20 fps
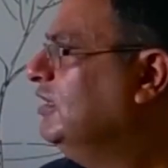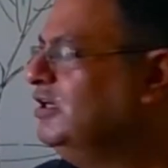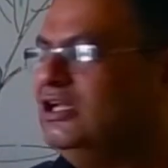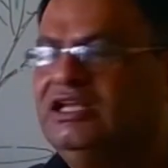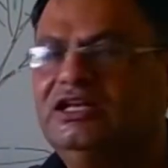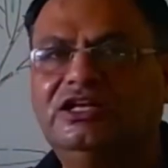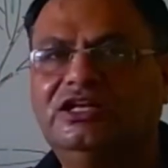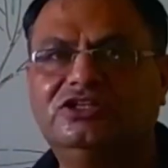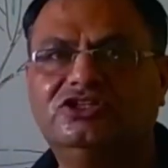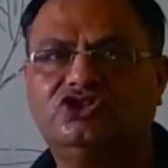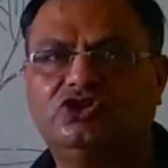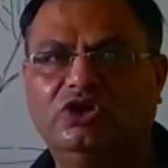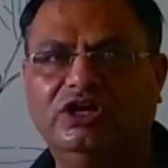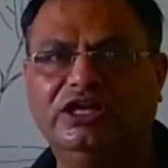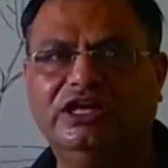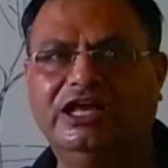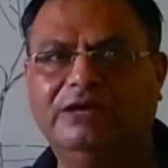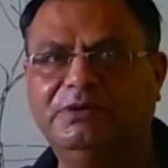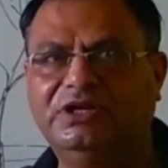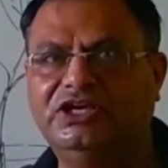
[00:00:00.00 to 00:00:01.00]
in a soil
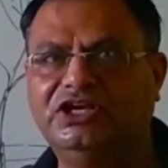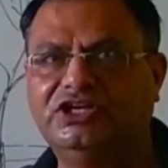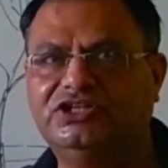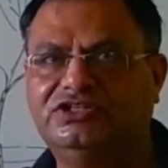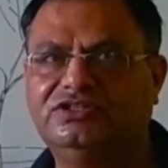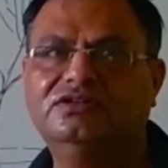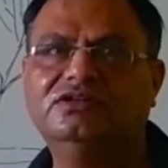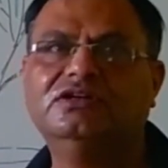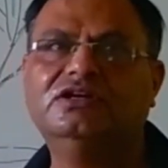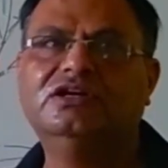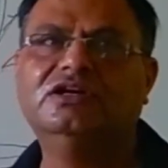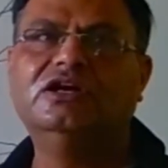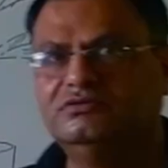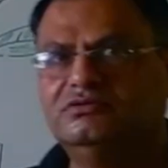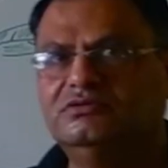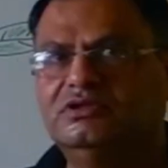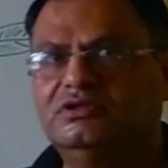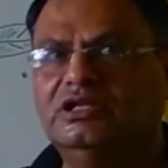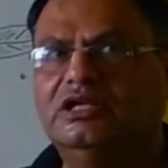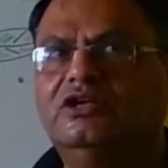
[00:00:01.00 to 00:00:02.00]
application.
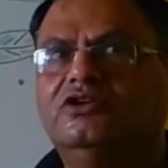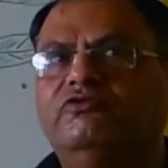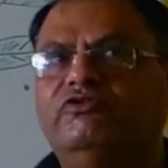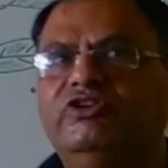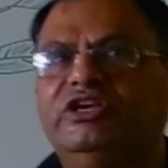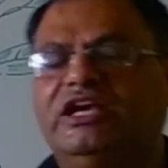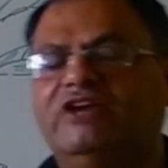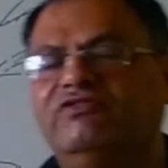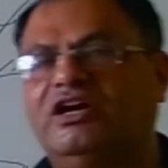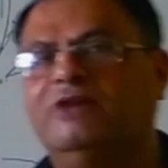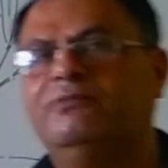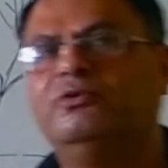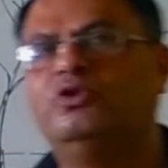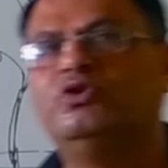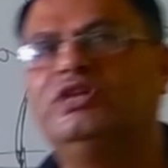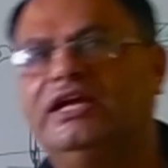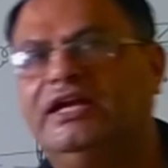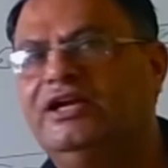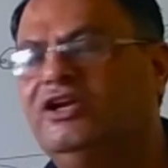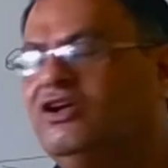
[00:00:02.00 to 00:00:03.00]
We have come to
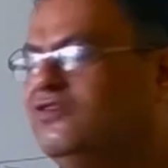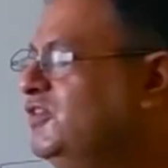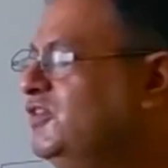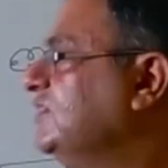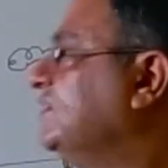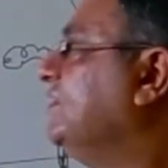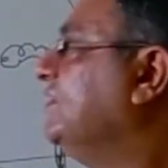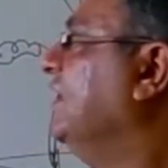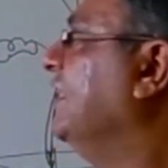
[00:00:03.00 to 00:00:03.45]
the end of this